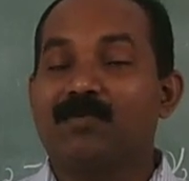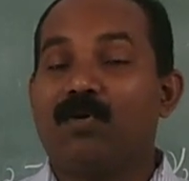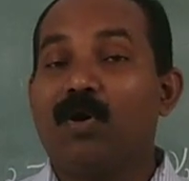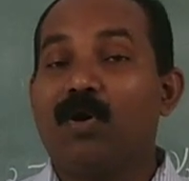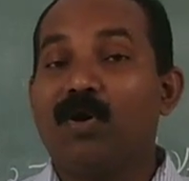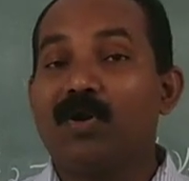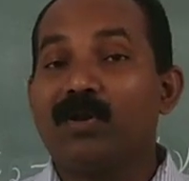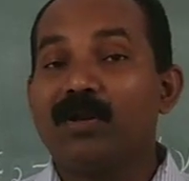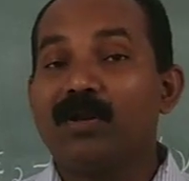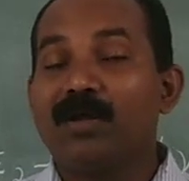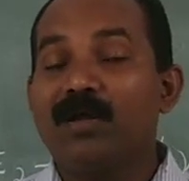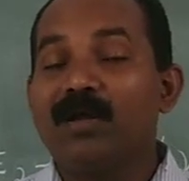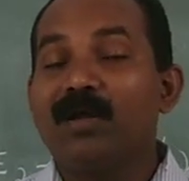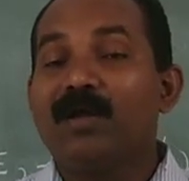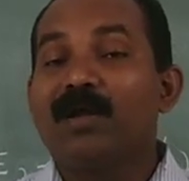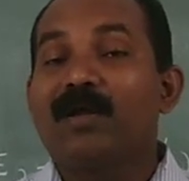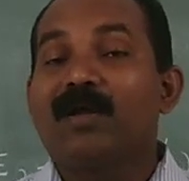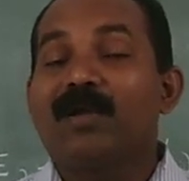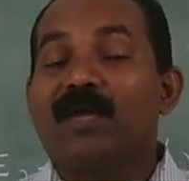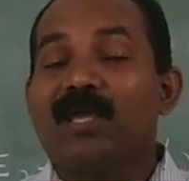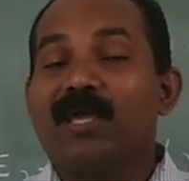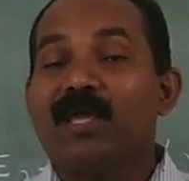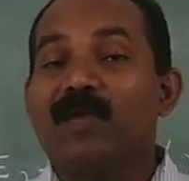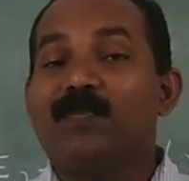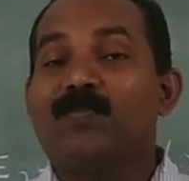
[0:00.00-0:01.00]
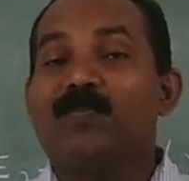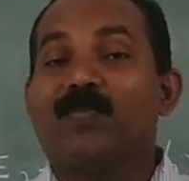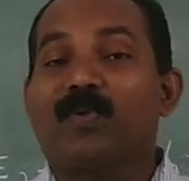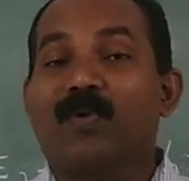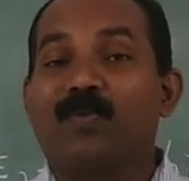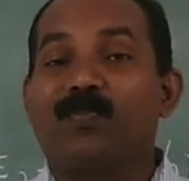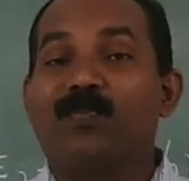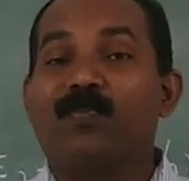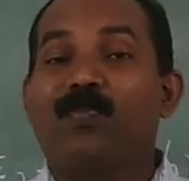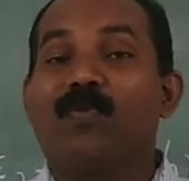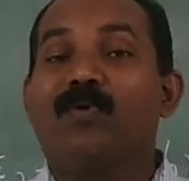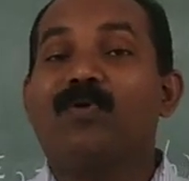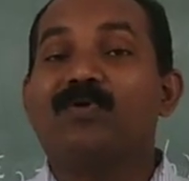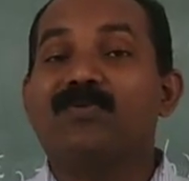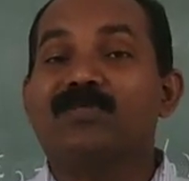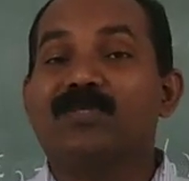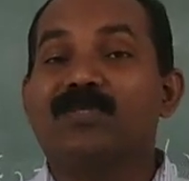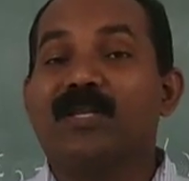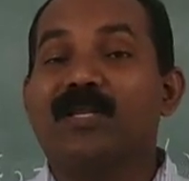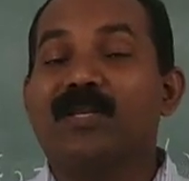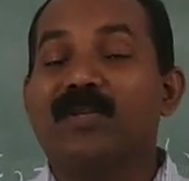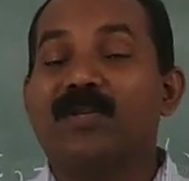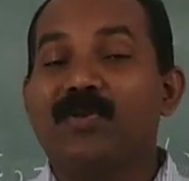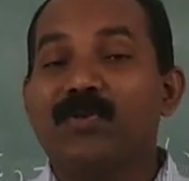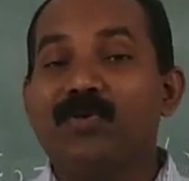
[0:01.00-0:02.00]
or he proposed
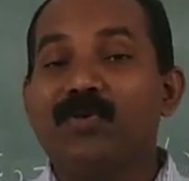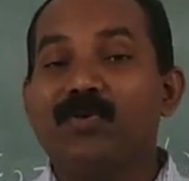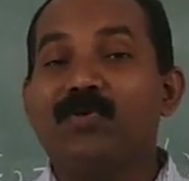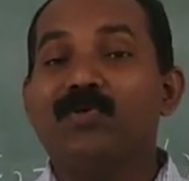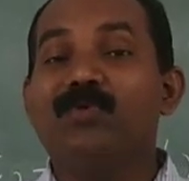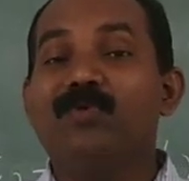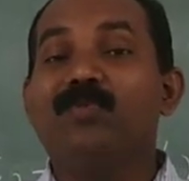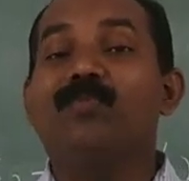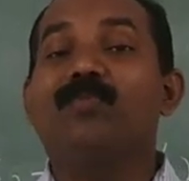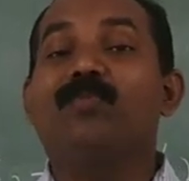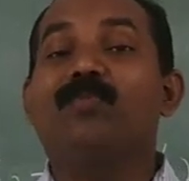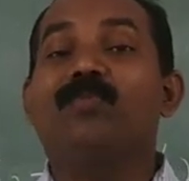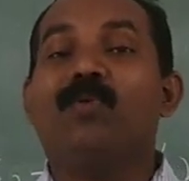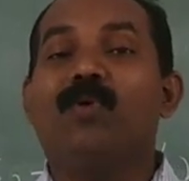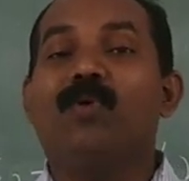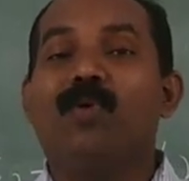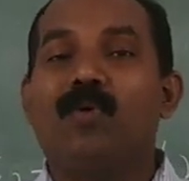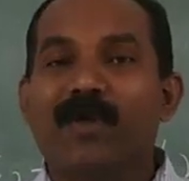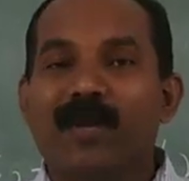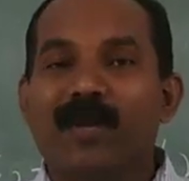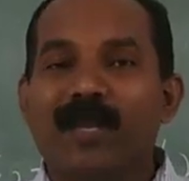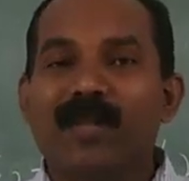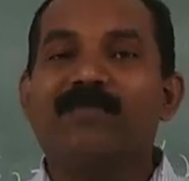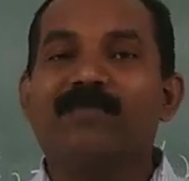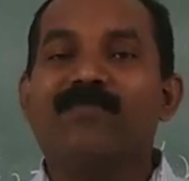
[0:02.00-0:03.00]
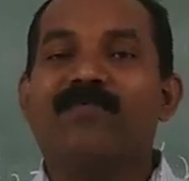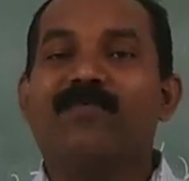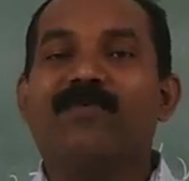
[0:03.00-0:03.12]
a new model